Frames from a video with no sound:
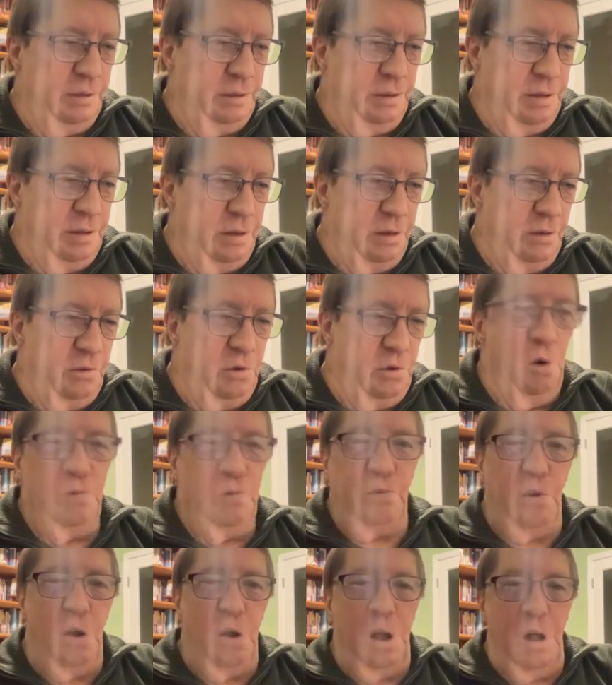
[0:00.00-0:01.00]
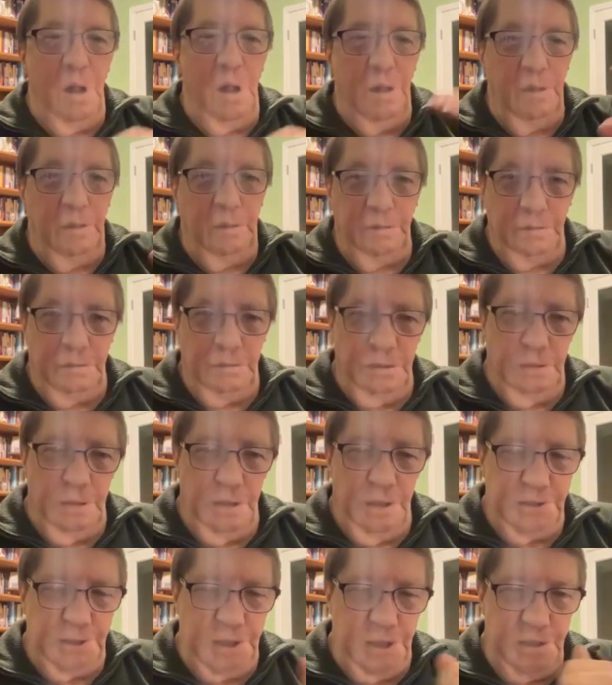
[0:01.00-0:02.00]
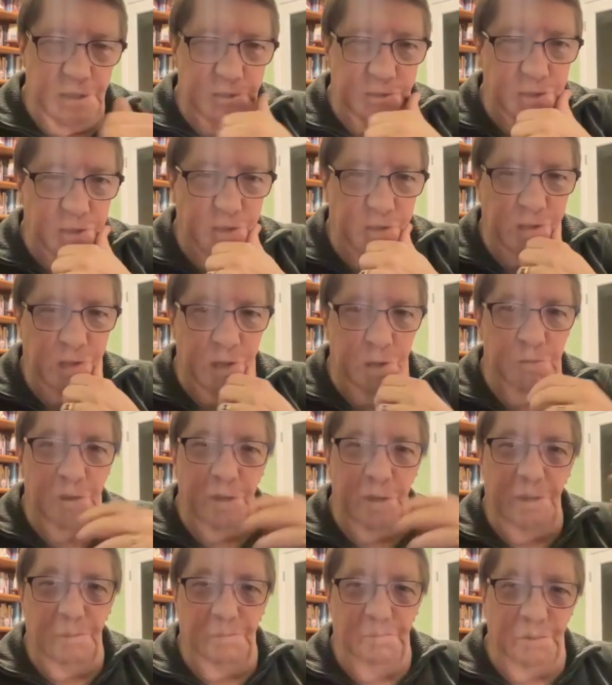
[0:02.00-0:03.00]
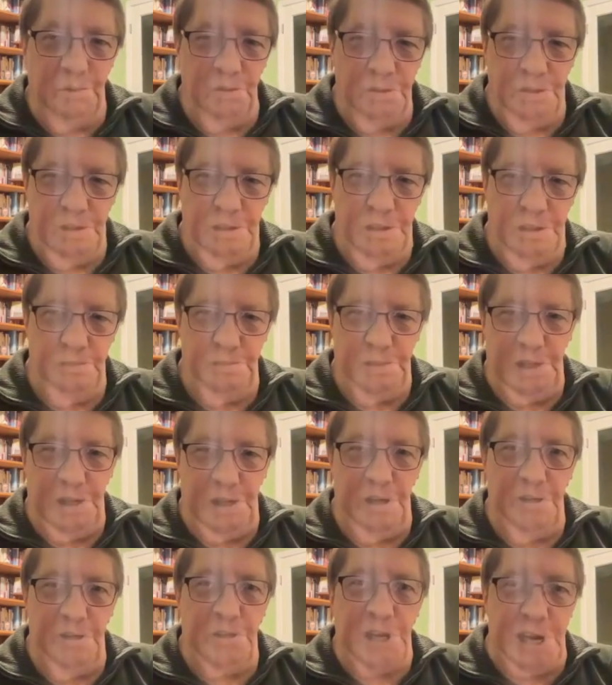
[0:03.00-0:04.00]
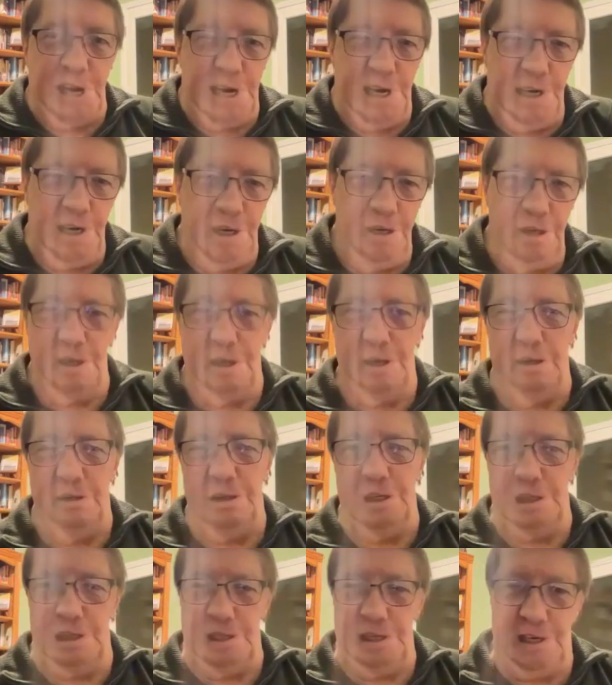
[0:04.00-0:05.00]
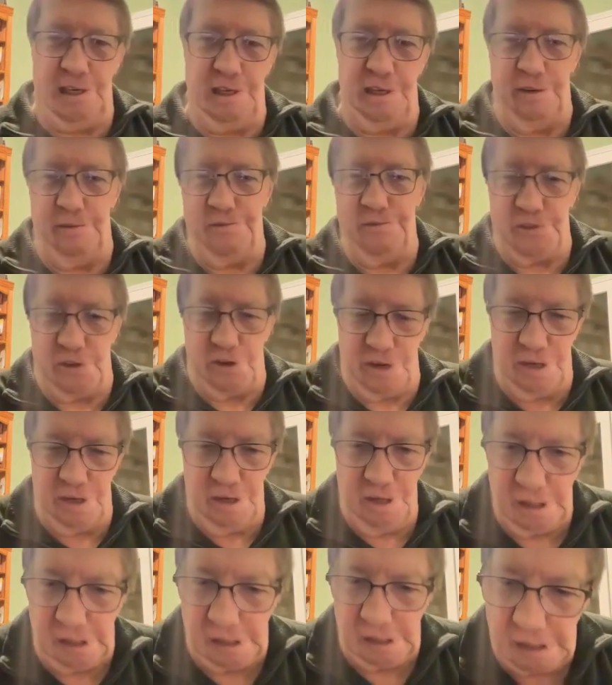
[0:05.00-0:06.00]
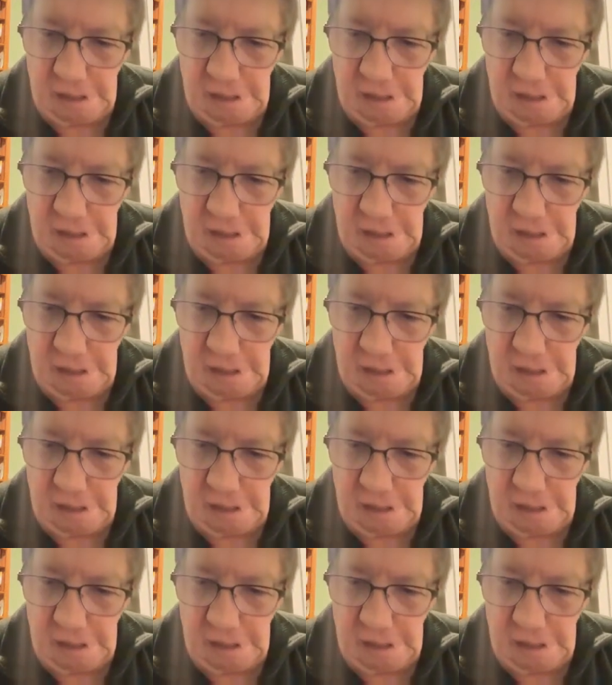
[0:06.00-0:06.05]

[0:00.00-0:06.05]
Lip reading: overall, I said this earlier, I wanted the book to be entertaining and clean and fun,